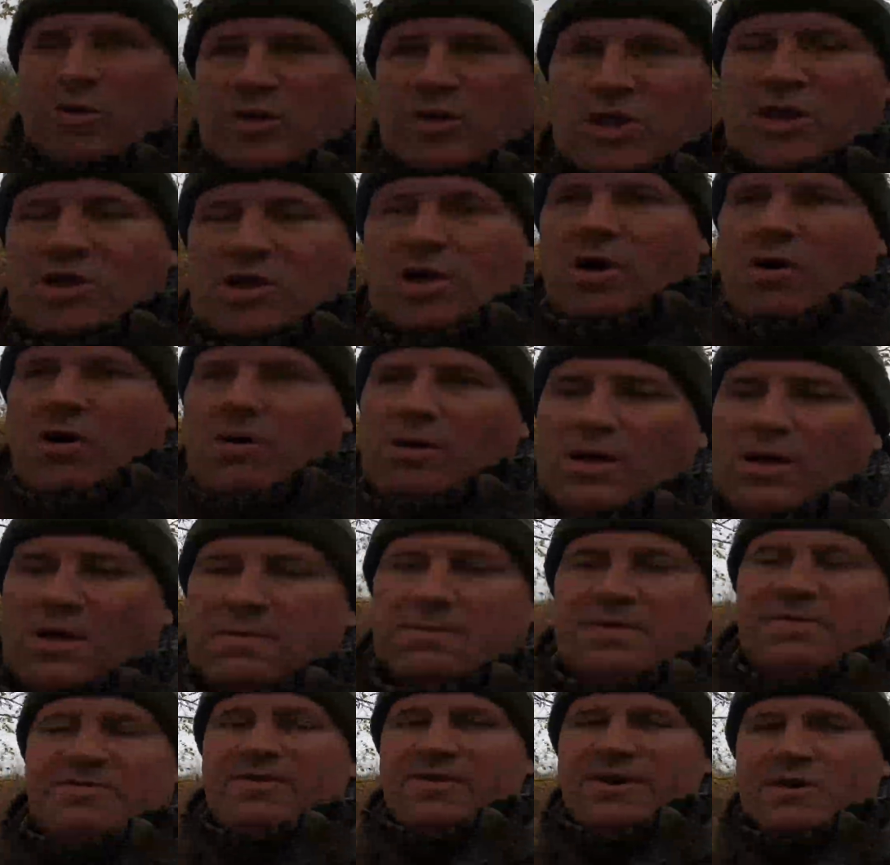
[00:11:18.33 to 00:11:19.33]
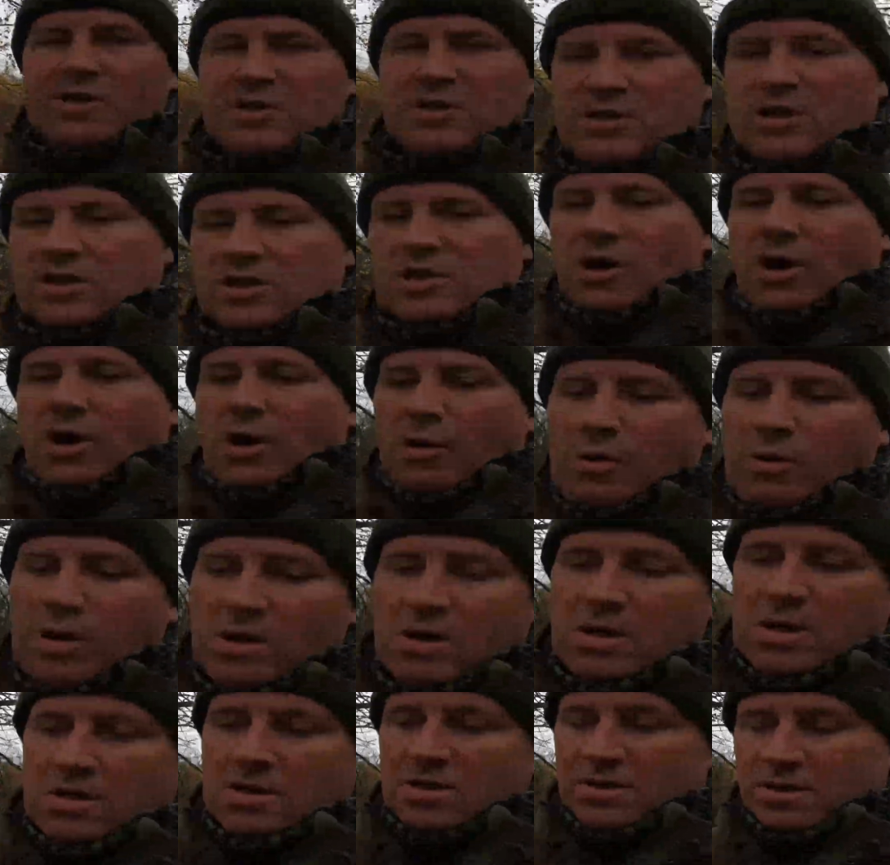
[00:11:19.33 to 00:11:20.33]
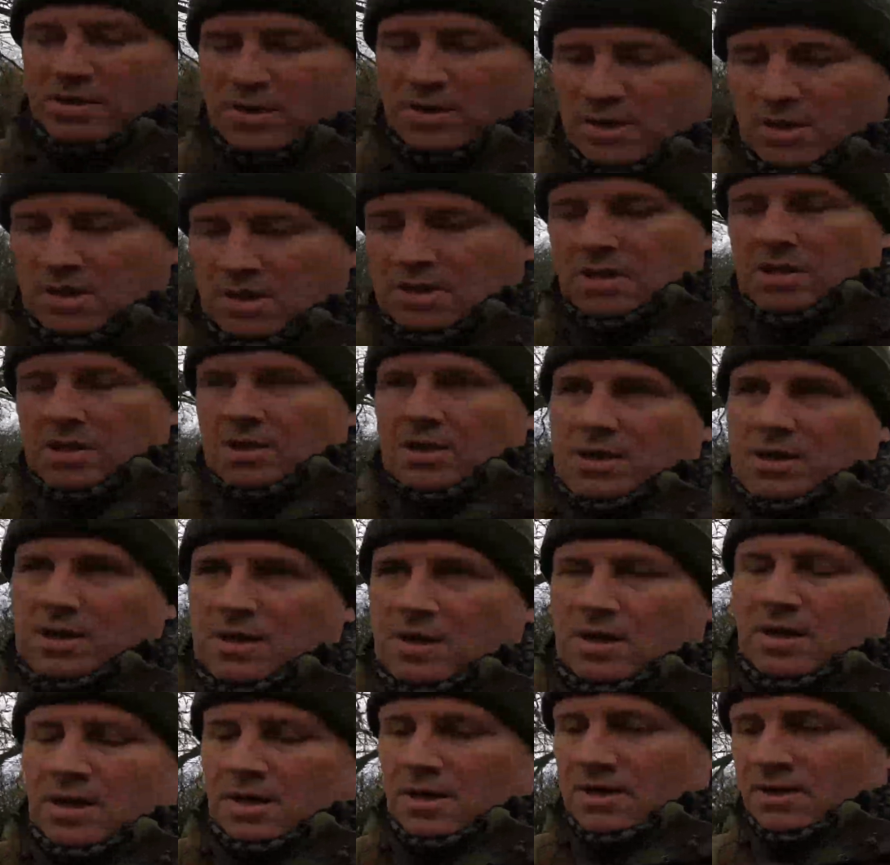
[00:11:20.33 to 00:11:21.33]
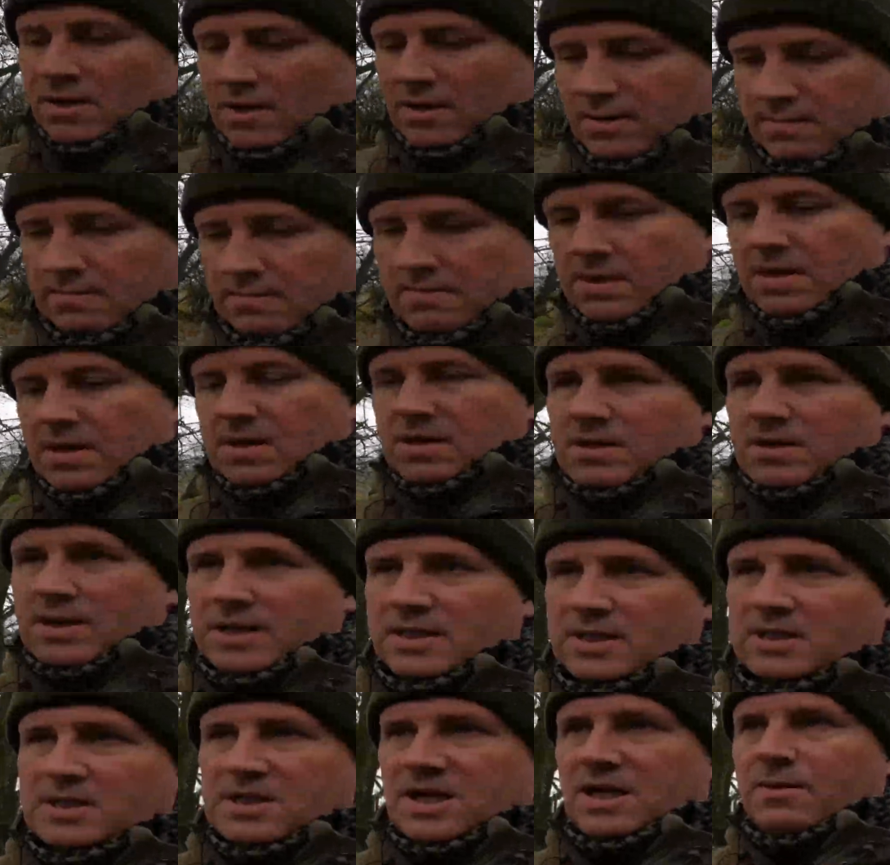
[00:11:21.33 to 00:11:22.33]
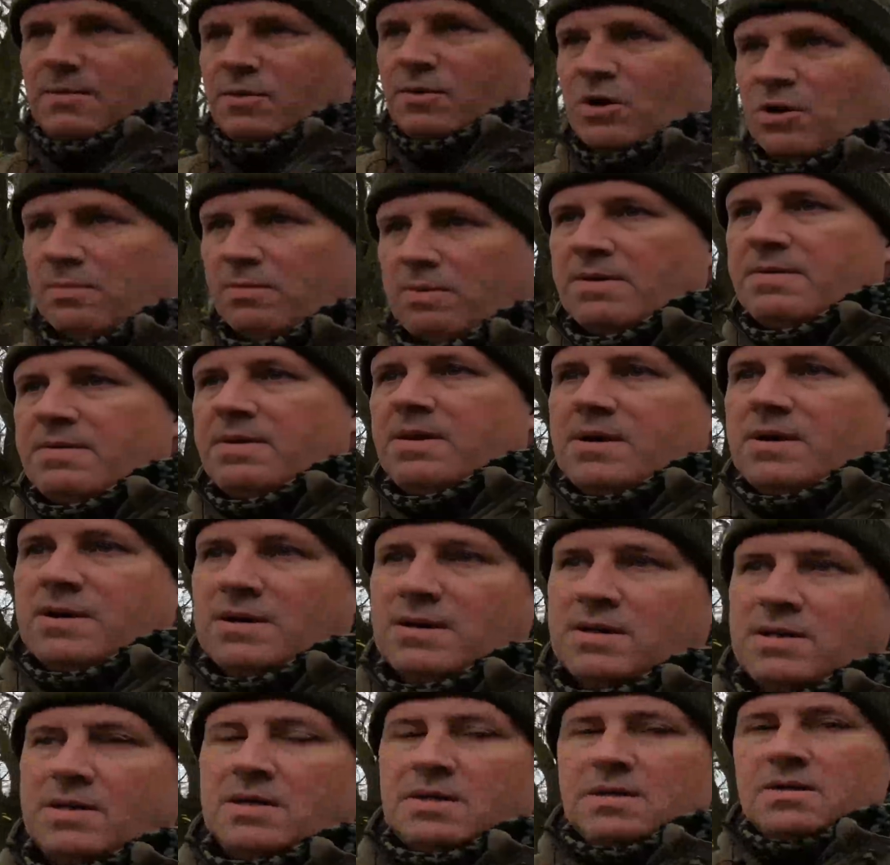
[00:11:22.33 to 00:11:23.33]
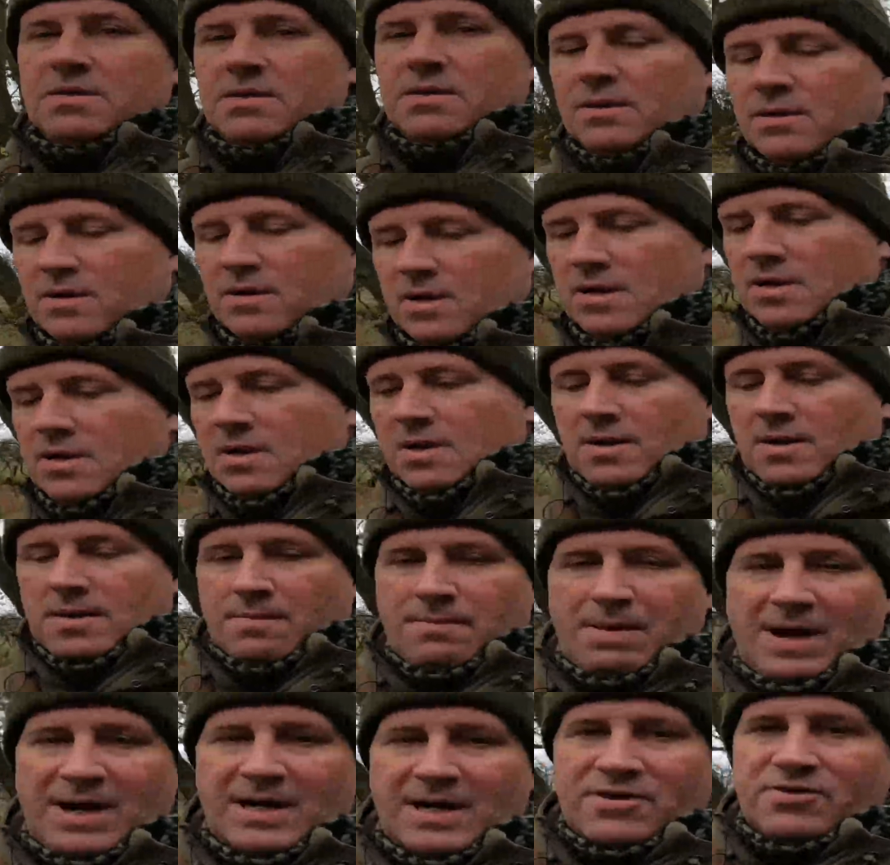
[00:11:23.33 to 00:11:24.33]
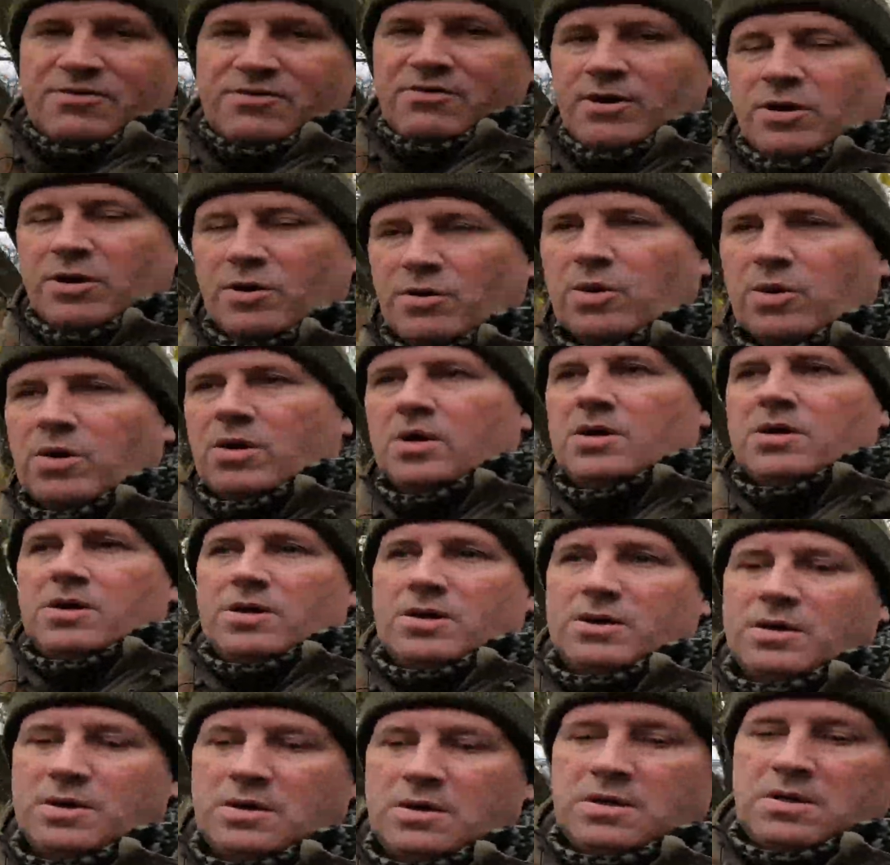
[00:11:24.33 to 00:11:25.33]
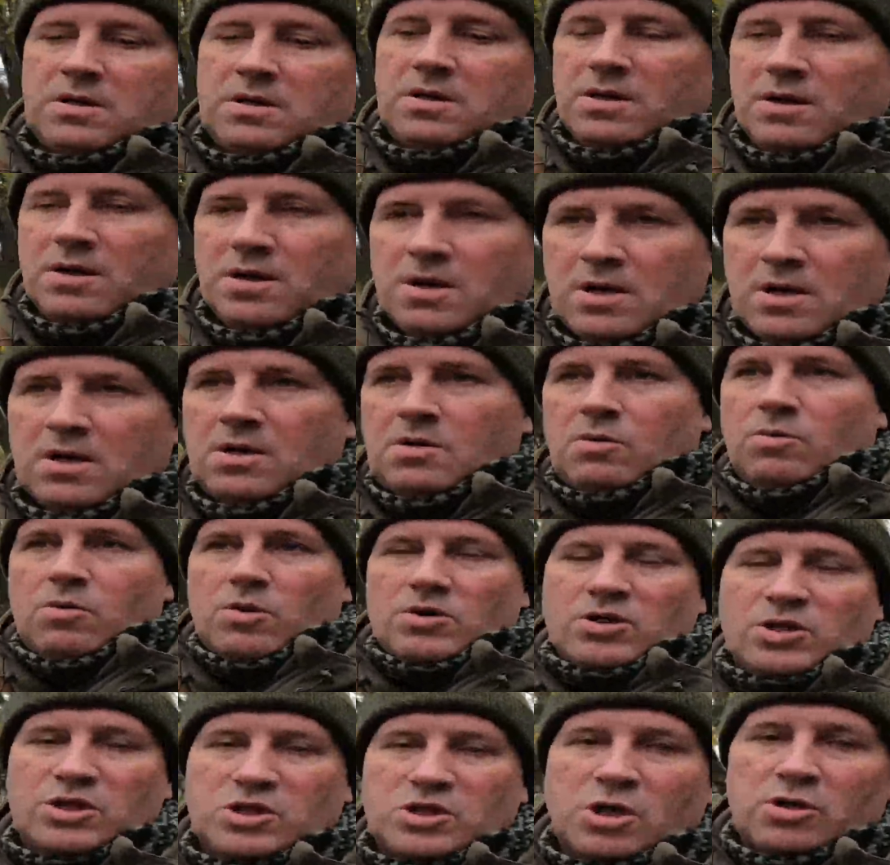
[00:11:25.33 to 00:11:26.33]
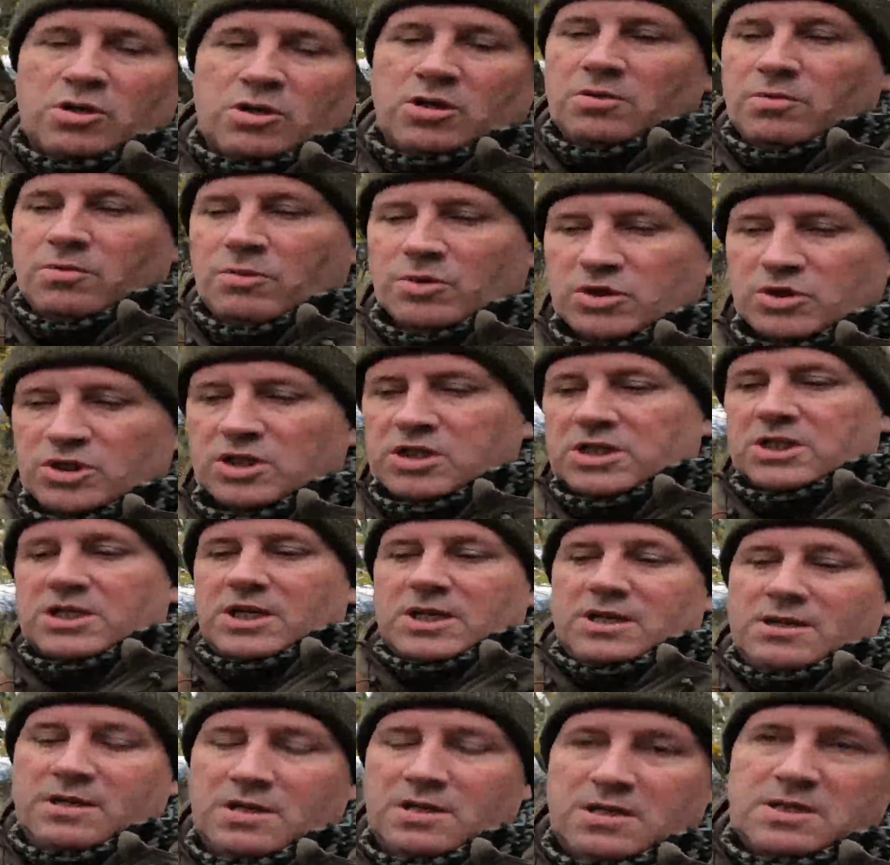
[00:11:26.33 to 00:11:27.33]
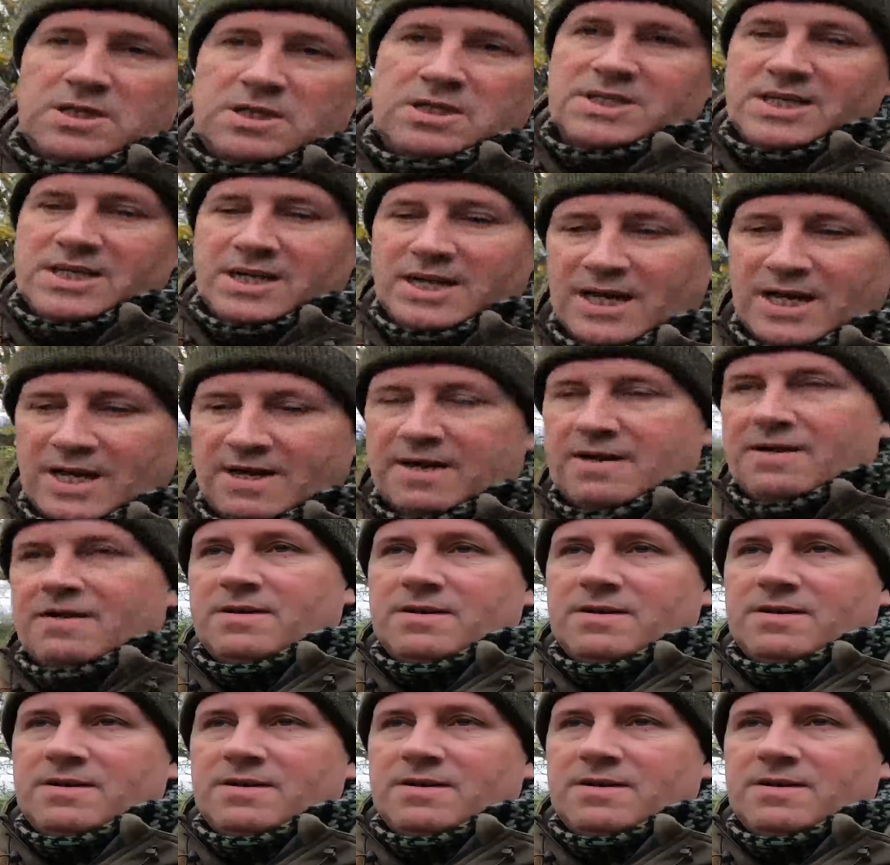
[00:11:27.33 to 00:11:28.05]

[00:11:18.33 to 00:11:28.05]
to go, a little bit further to go. Like I say, we're coming back through where the tunnel was yesterday.